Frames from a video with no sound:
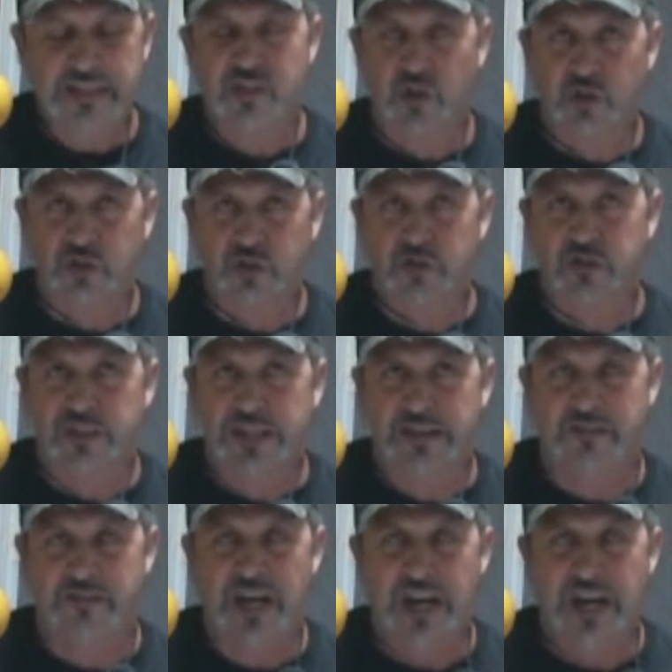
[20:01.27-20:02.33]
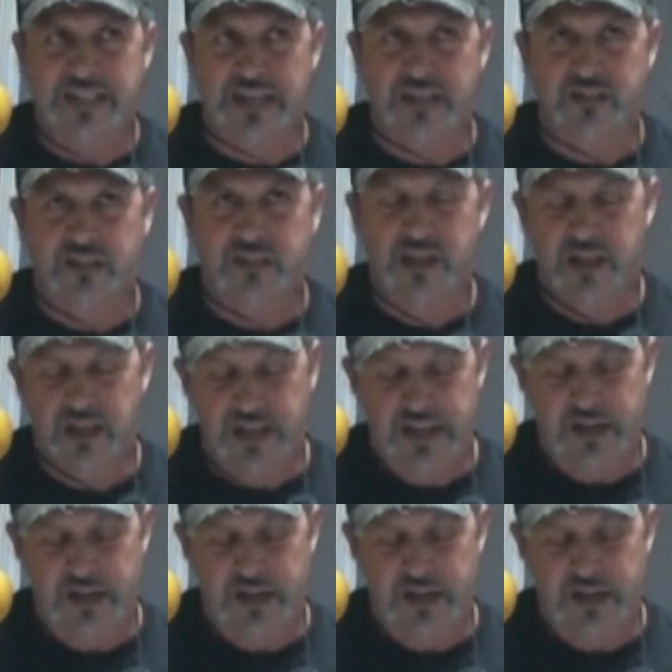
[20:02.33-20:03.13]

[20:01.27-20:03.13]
make these holsters out of Kydex.